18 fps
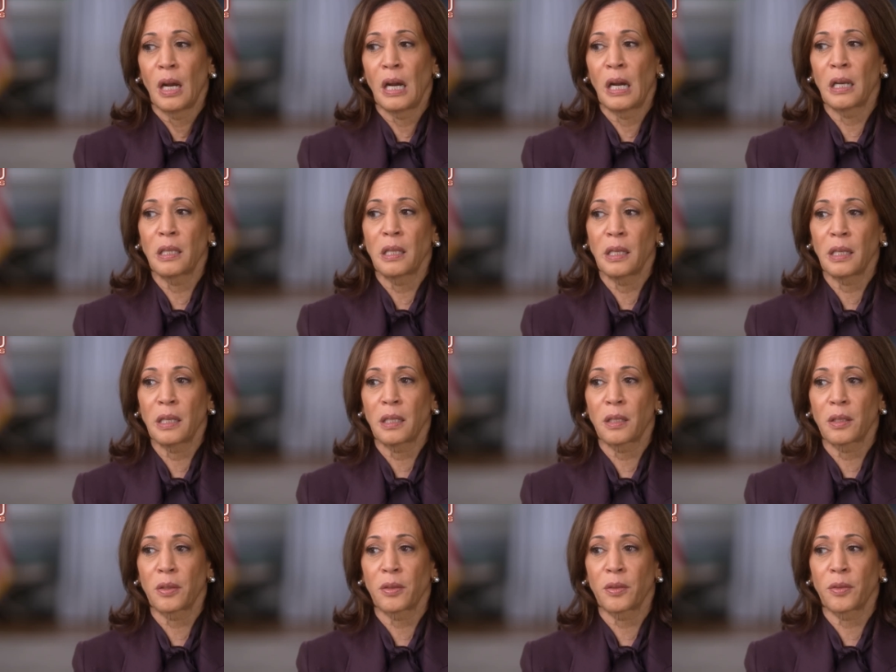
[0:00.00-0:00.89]
I
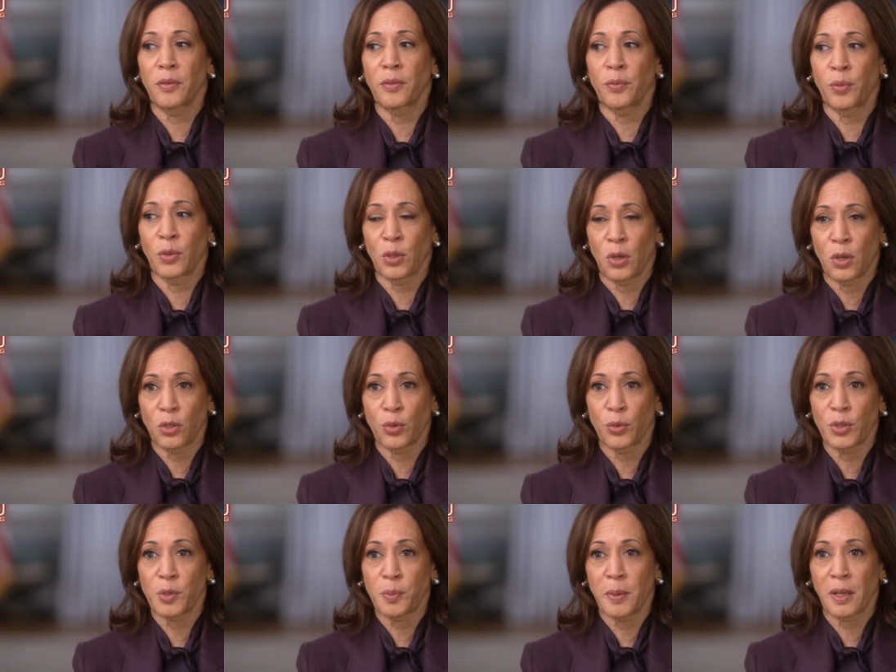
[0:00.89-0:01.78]
think, with all
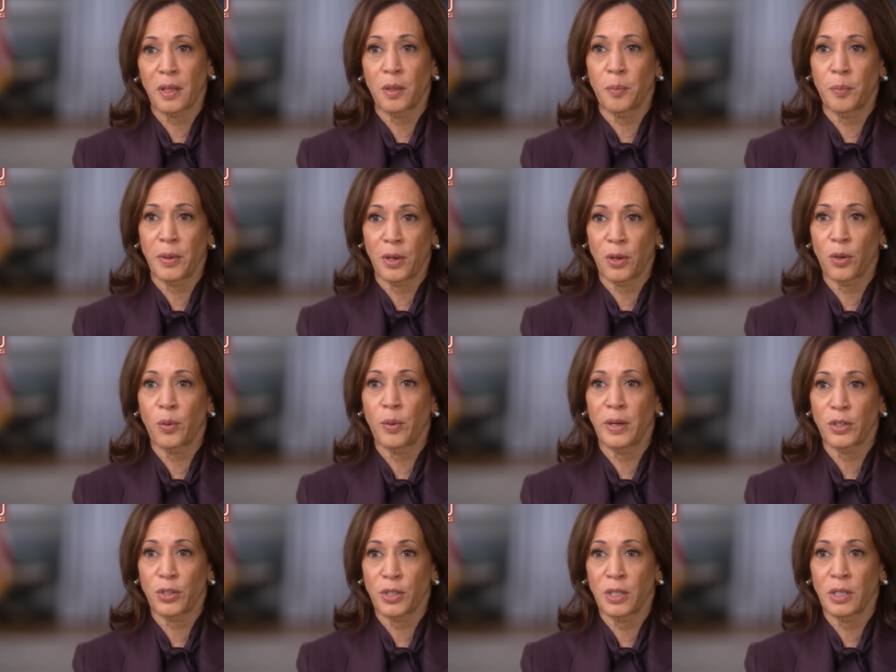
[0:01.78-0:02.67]
due respect, the better
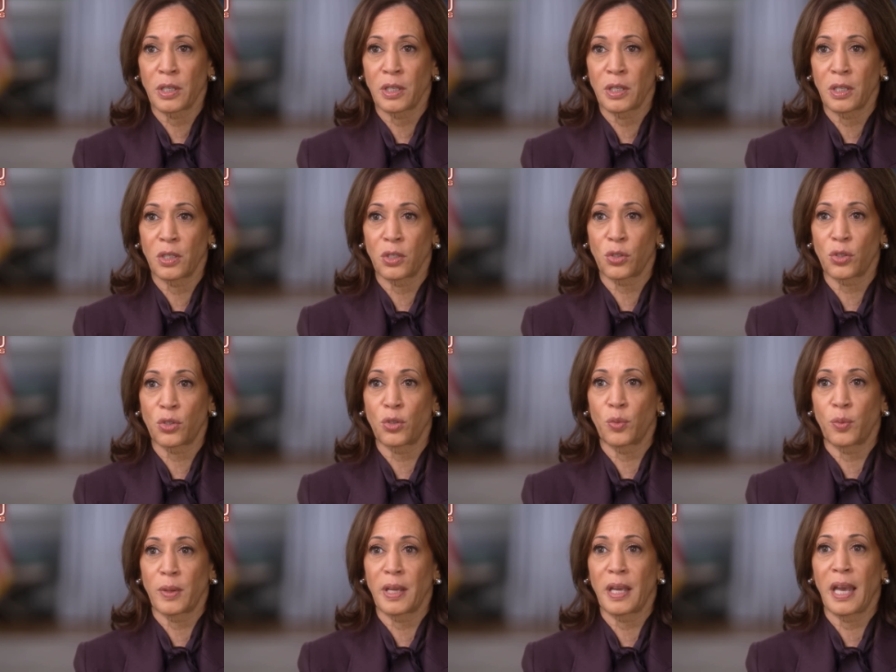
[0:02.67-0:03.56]
question is,
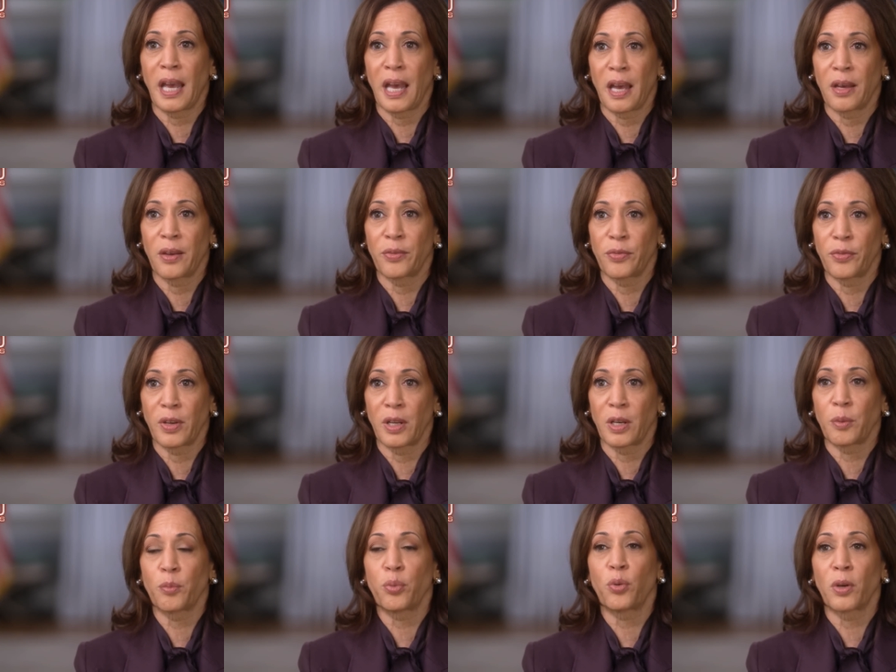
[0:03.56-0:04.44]
do we have
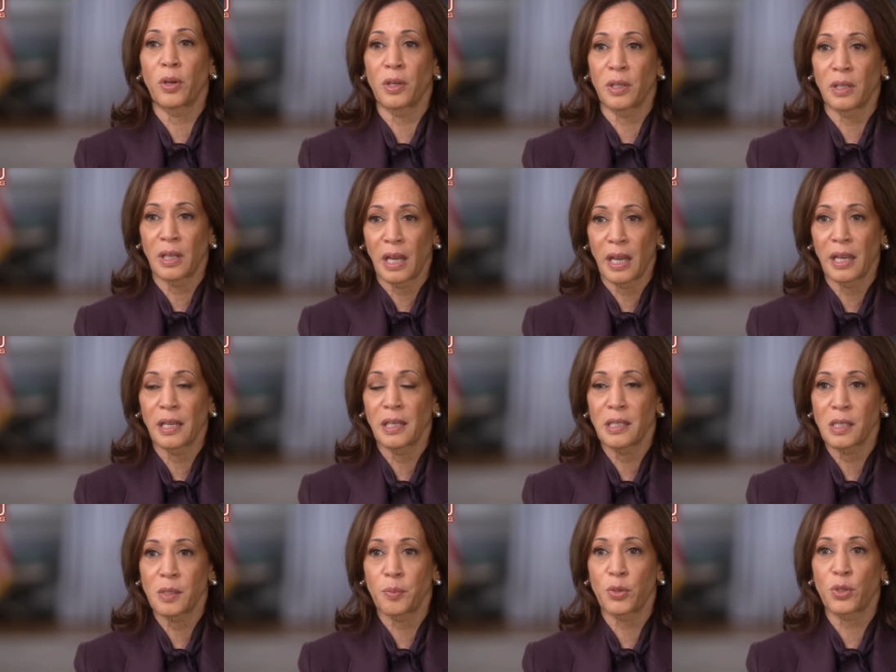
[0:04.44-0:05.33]
an important
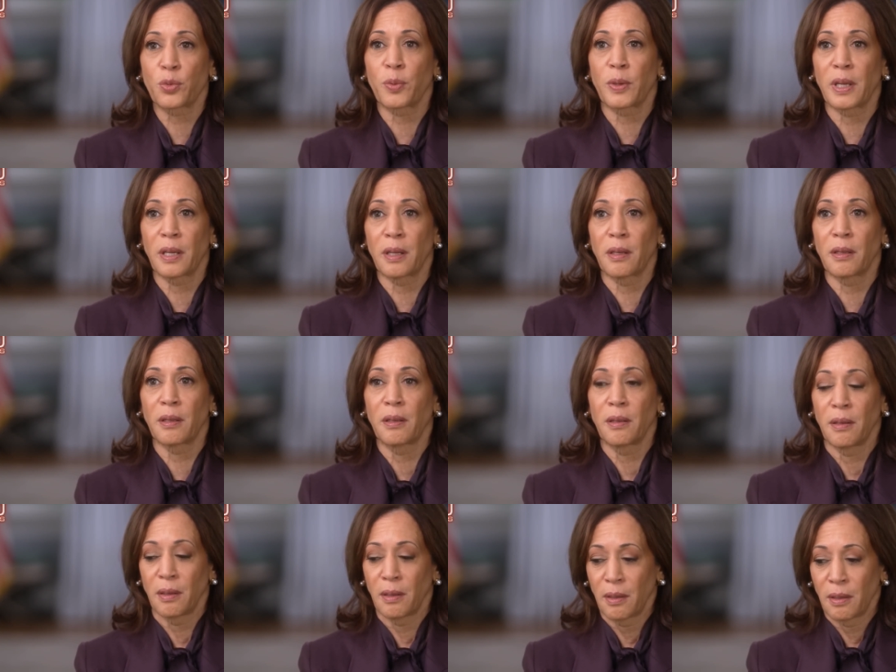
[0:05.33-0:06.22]
alliance between
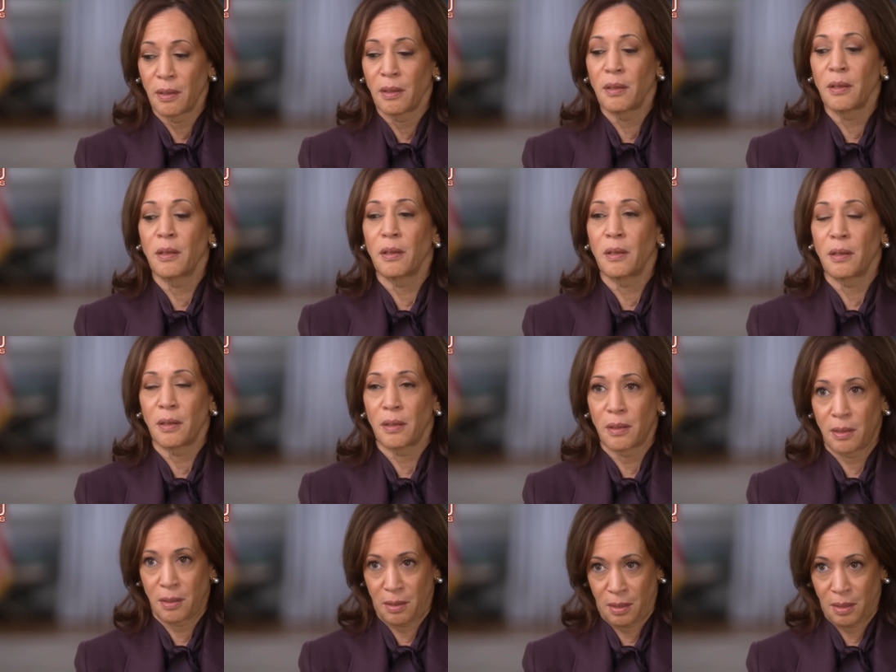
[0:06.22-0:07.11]

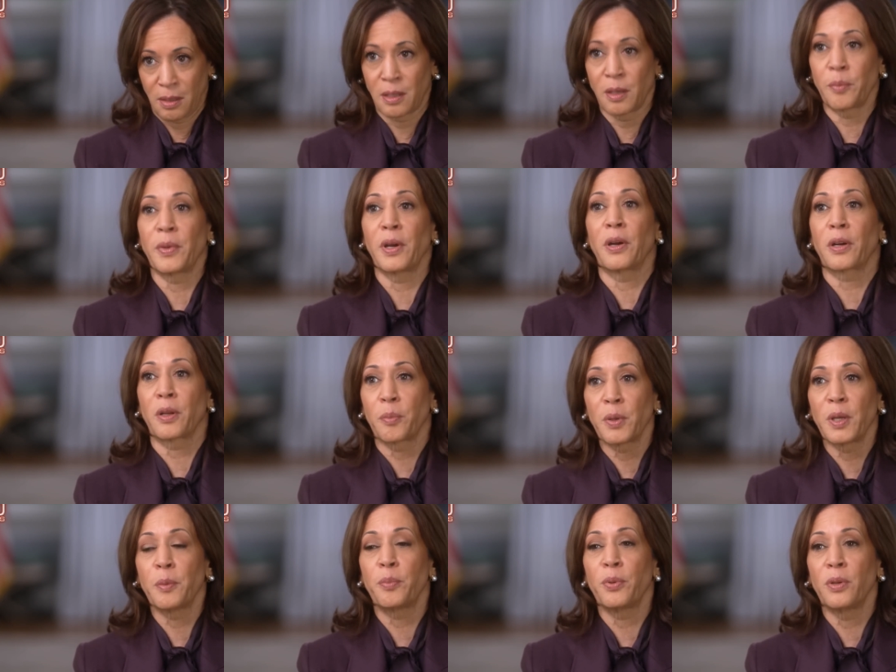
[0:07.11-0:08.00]
the American
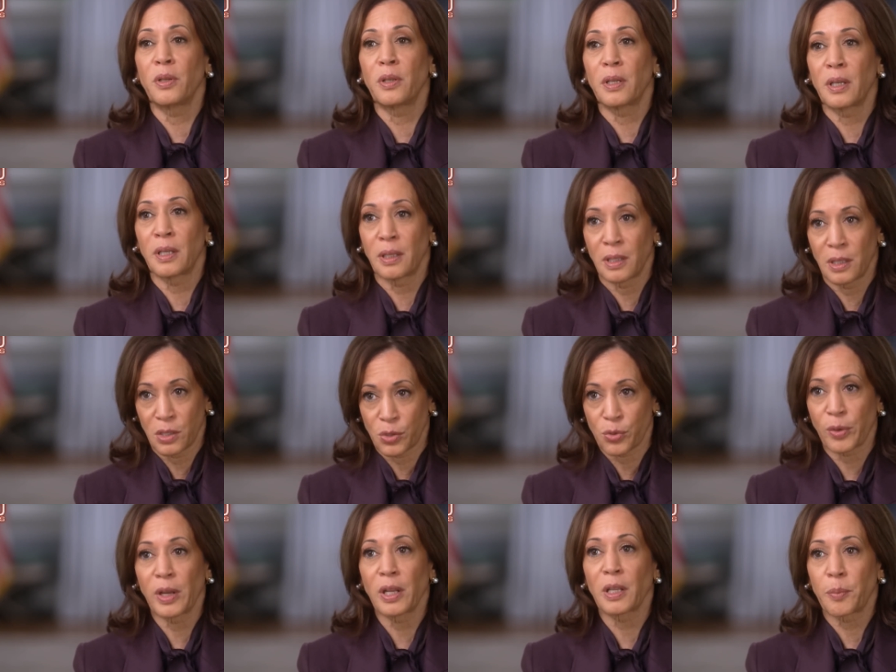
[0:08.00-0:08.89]
people and the
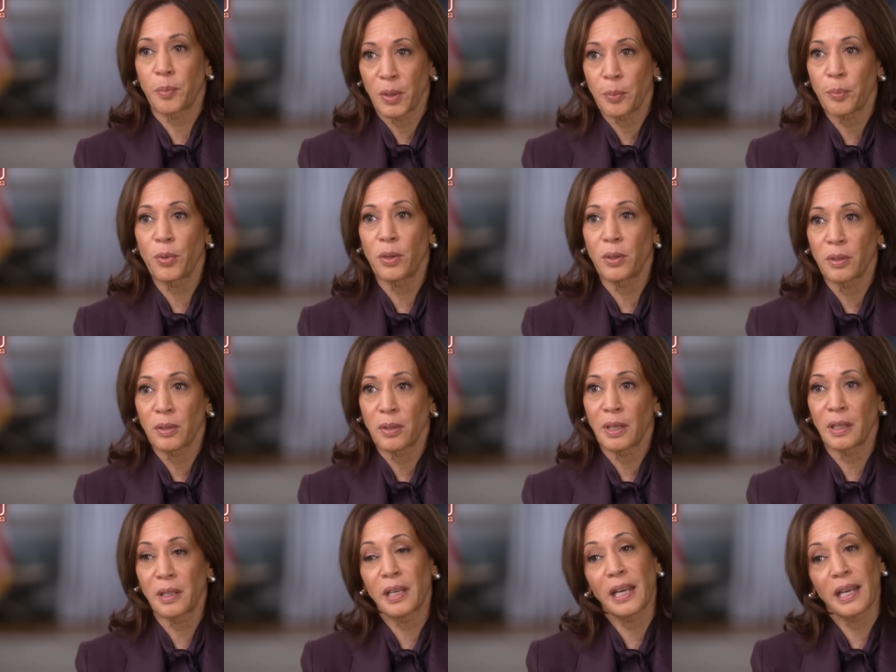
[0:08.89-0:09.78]
Israeli people?
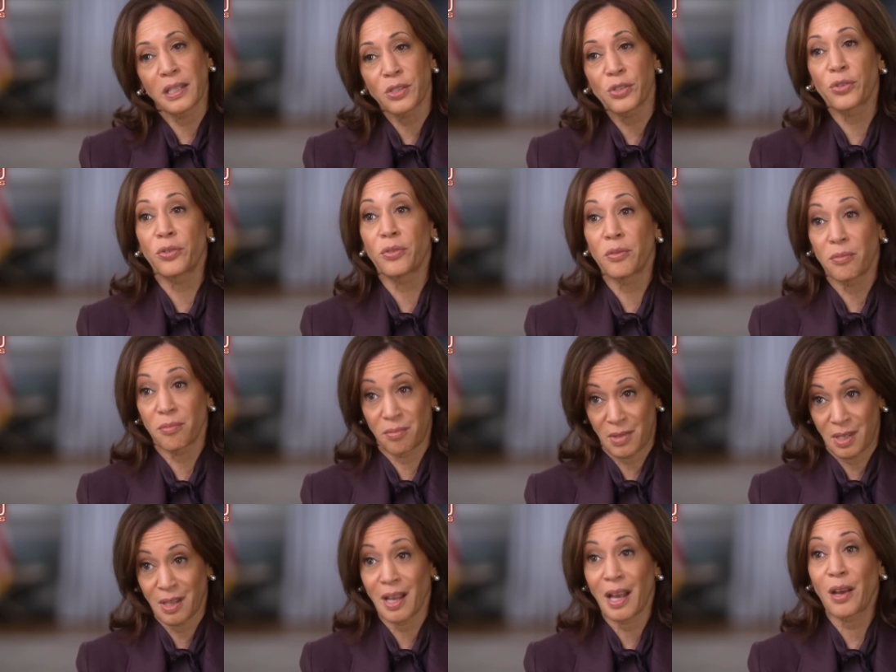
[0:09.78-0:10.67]
And the answer
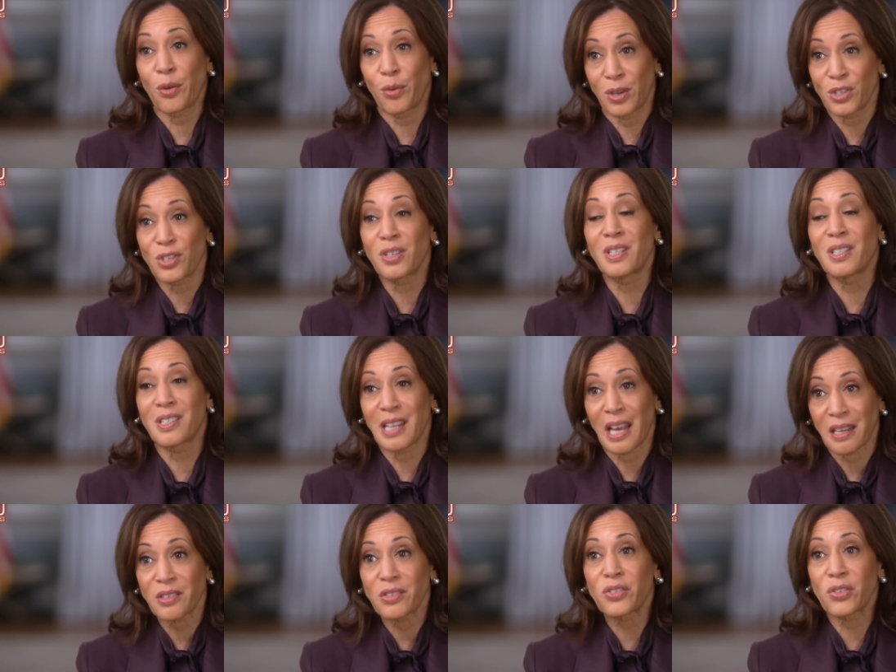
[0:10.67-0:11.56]
to that question is
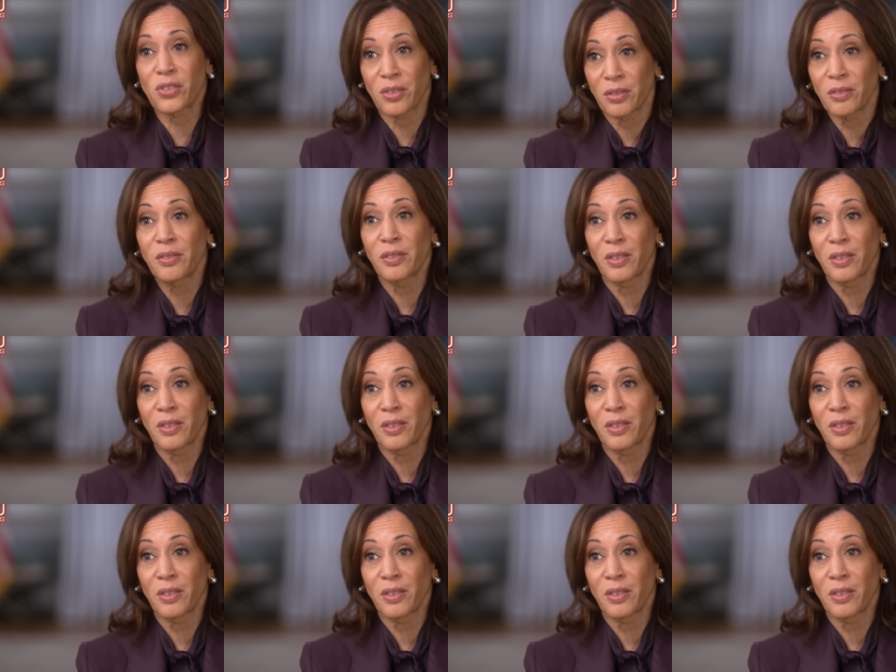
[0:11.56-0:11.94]
yes.